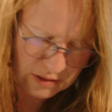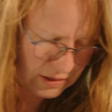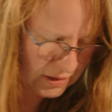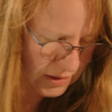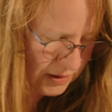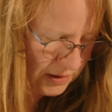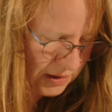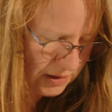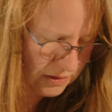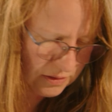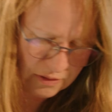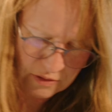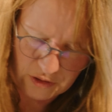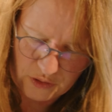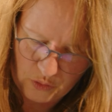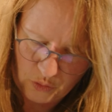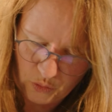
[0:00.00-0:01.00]
and then
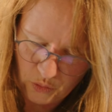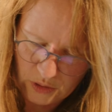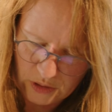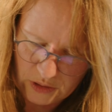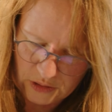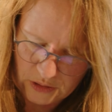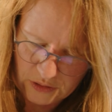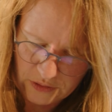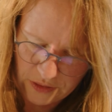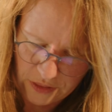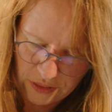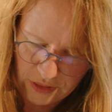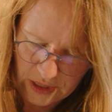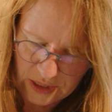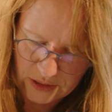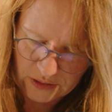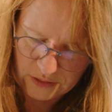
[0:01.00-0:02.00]
the whole
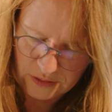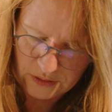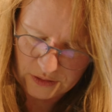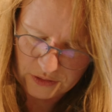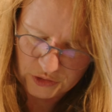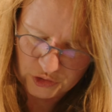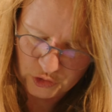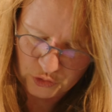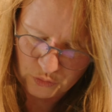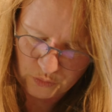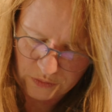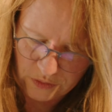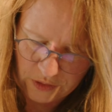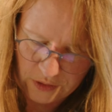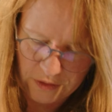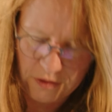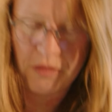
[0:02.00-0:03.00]
thing to the